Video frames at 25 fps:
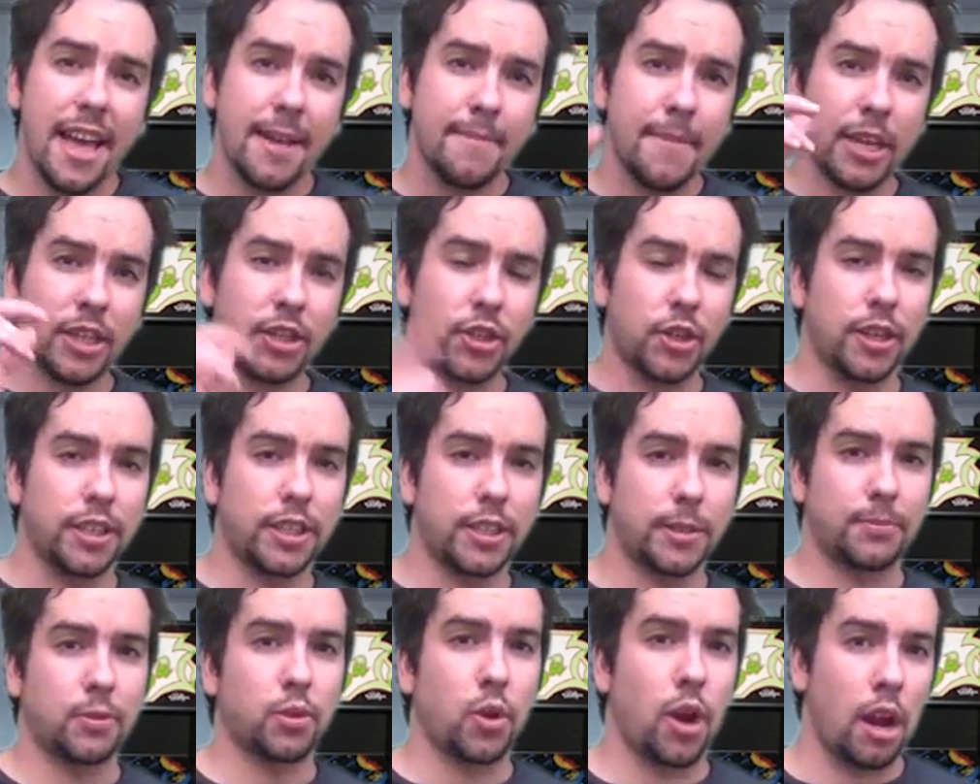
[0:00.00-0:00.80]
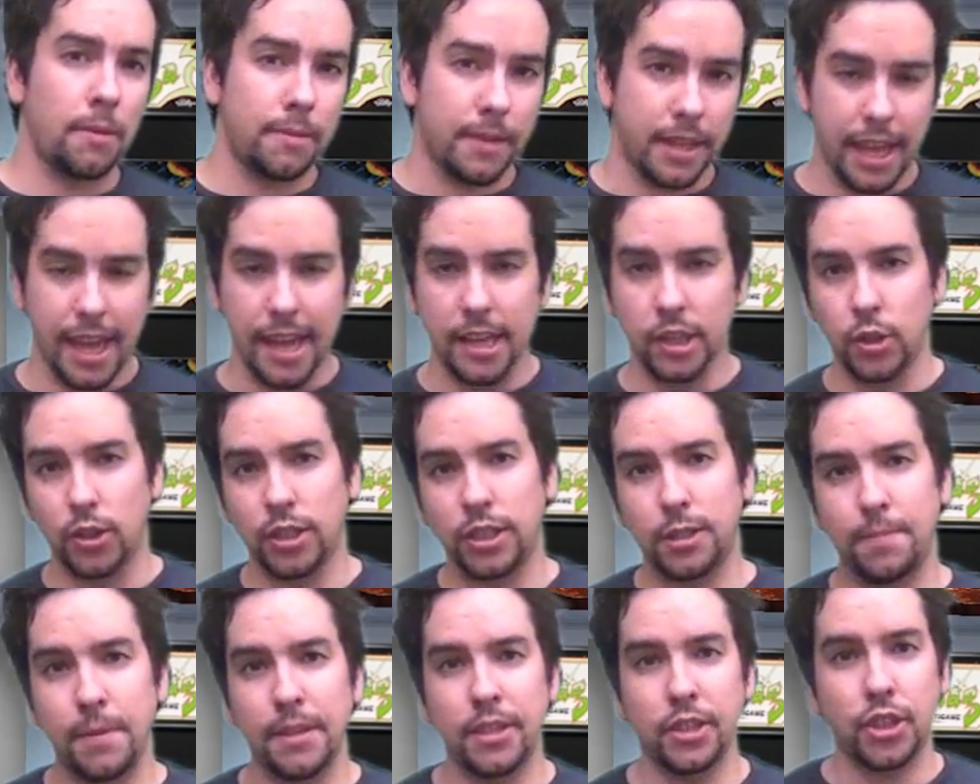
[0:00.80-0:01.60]
Make sure you subscribe to the
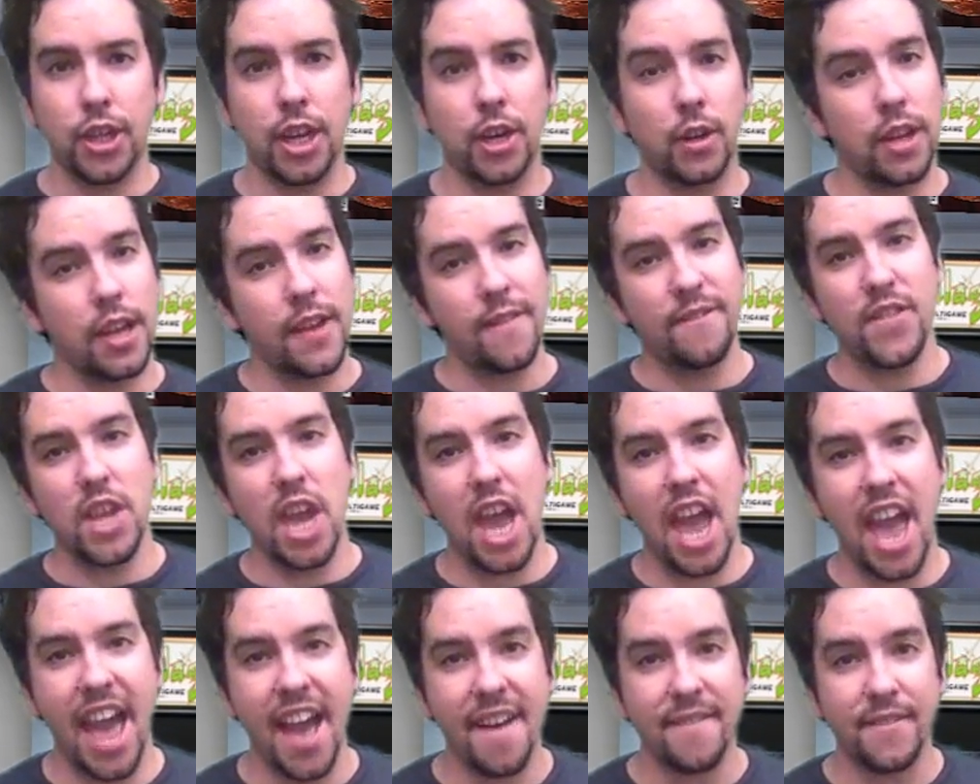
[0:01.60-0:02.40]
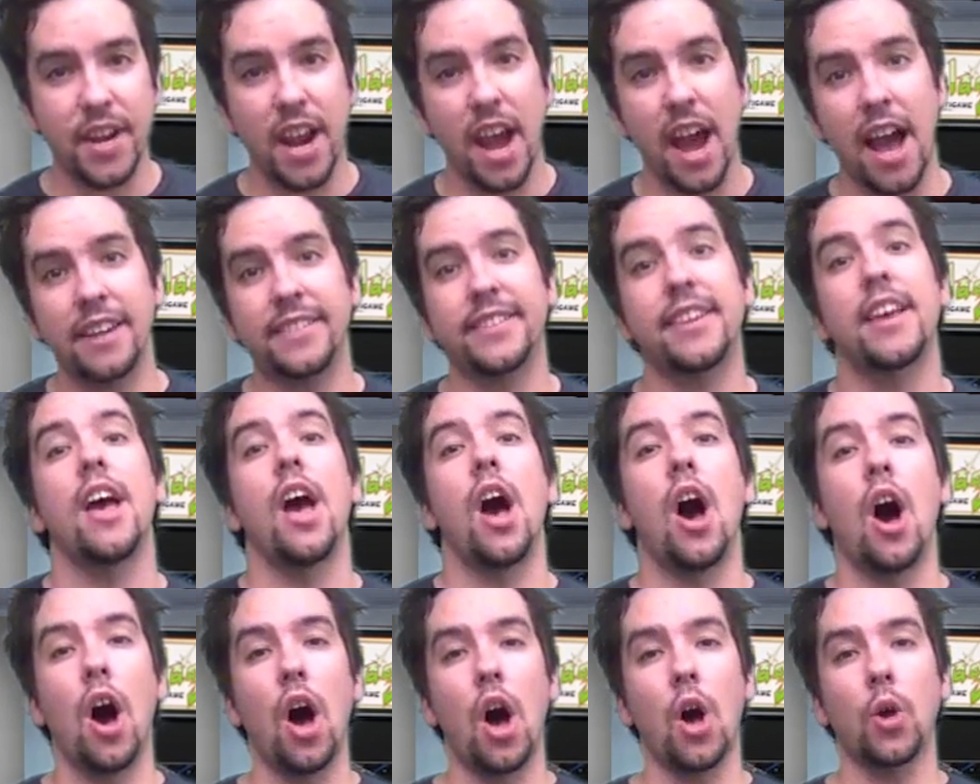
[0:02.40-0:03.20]
Android Spin channel if you have not
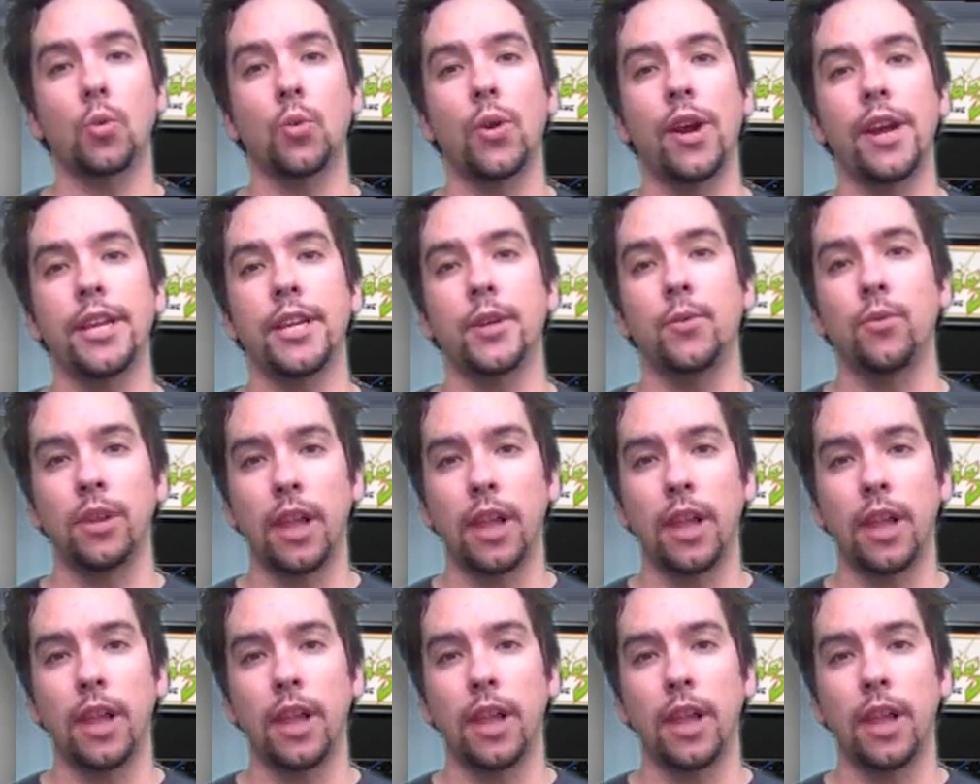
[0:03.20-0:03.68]
already.